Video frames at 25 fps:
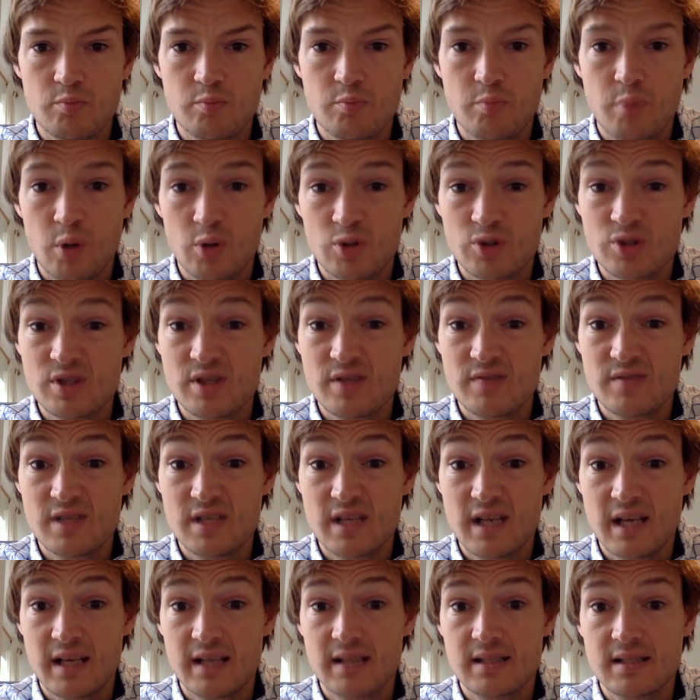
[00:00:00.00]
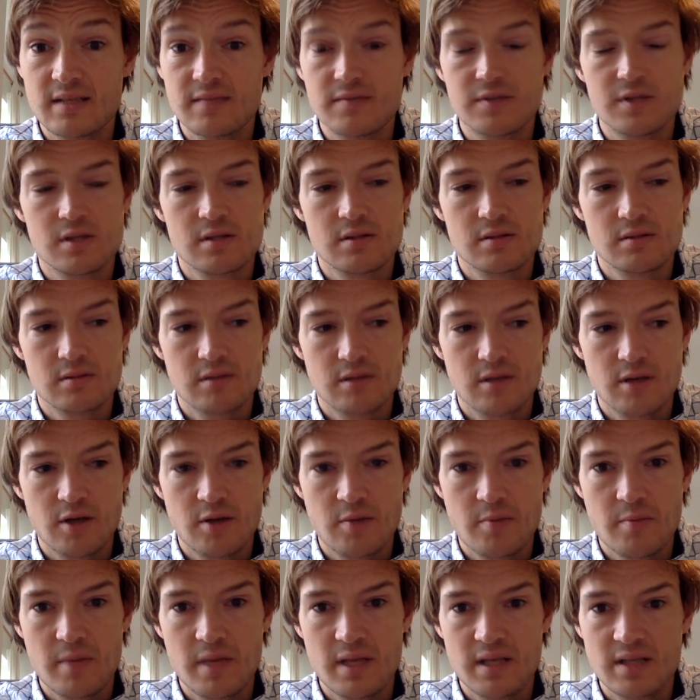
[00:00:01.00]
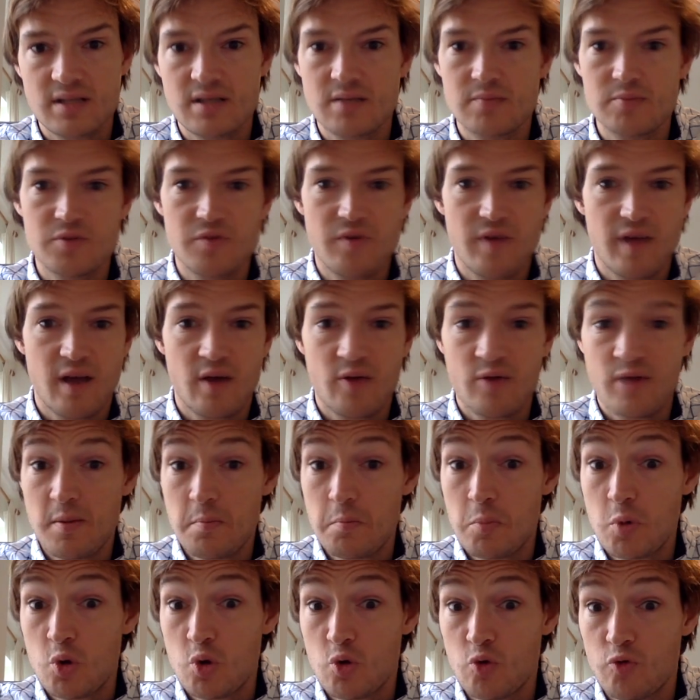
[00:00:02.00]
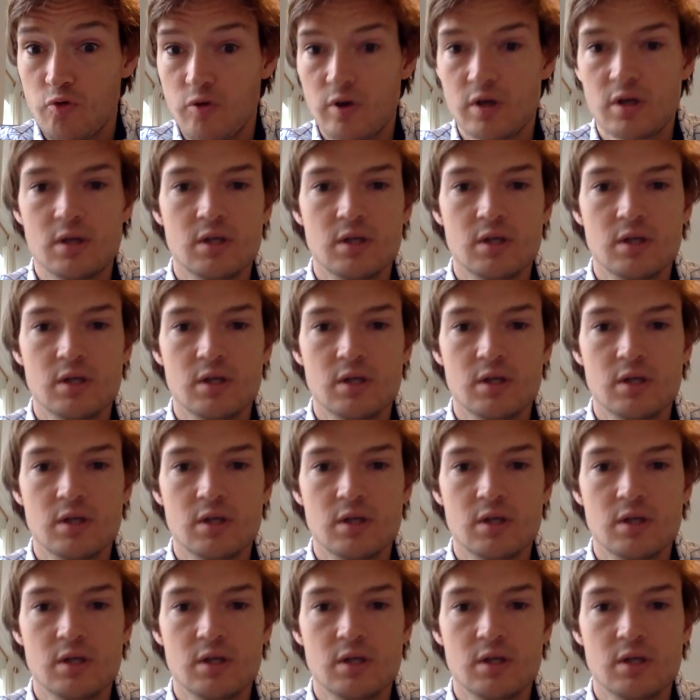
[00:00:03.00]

positives and negatives in terms of how they move.